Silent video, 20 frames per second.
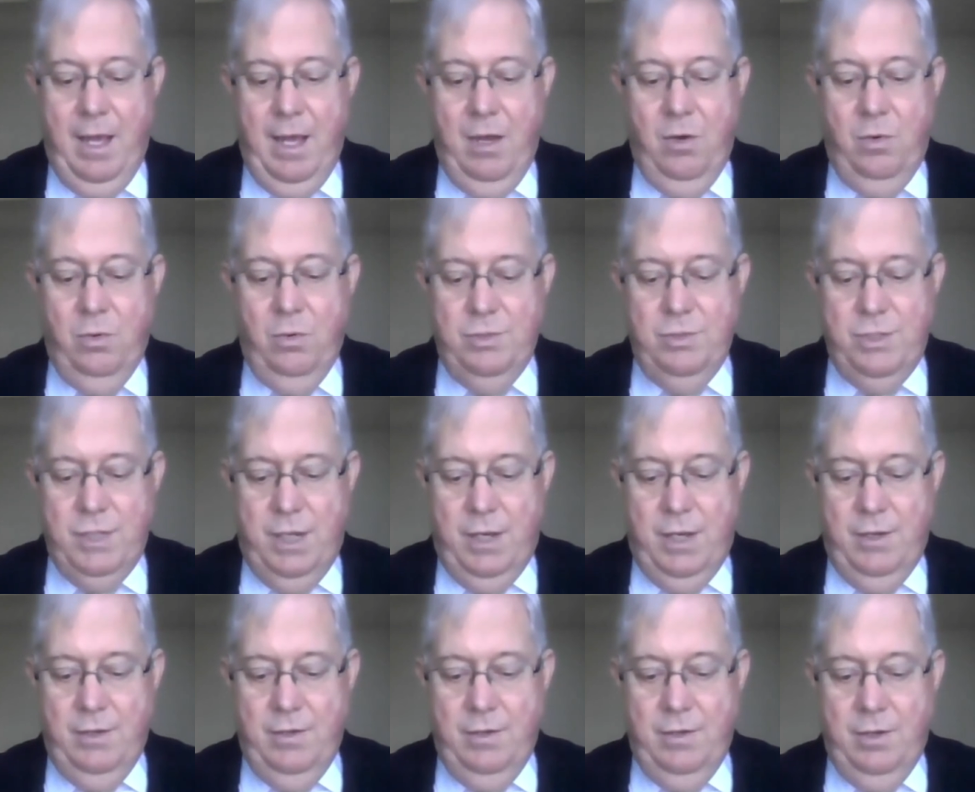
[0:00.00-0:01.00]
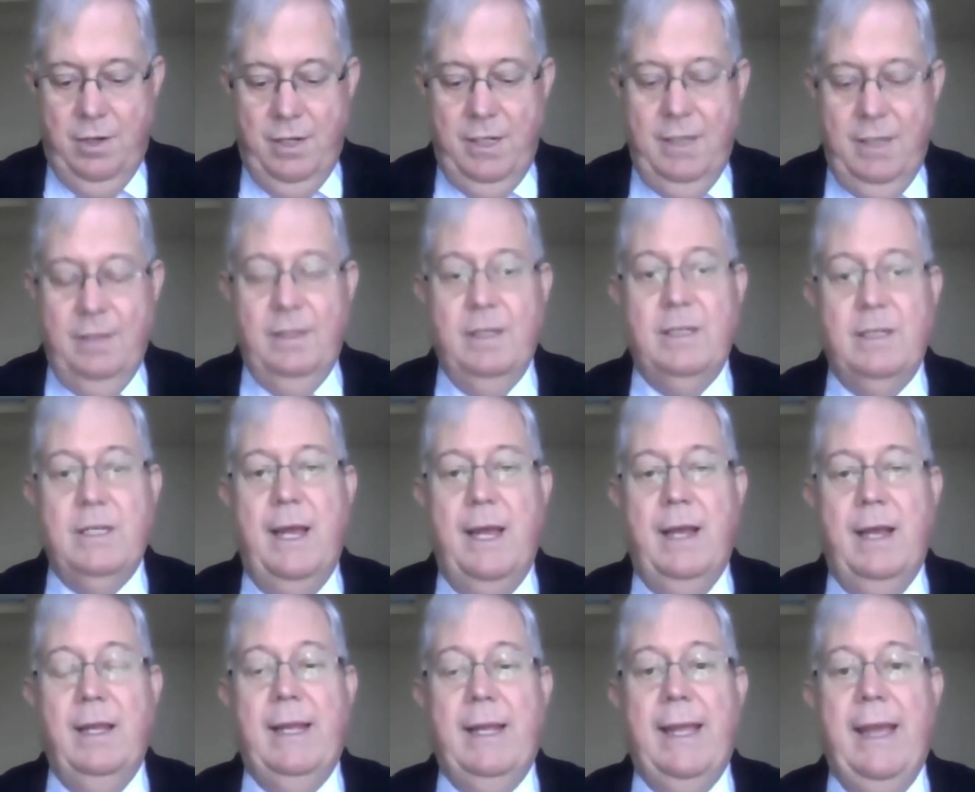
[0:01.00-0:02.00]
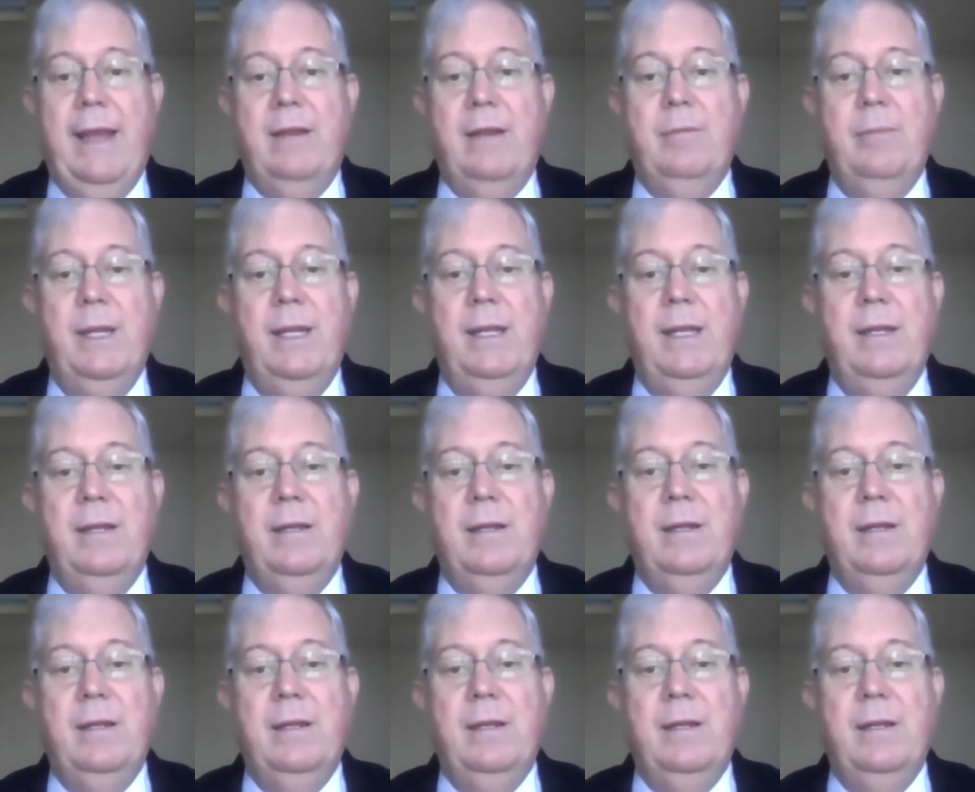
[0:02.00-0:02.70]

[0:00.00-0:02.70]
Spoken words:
Also, I did the TAL Academy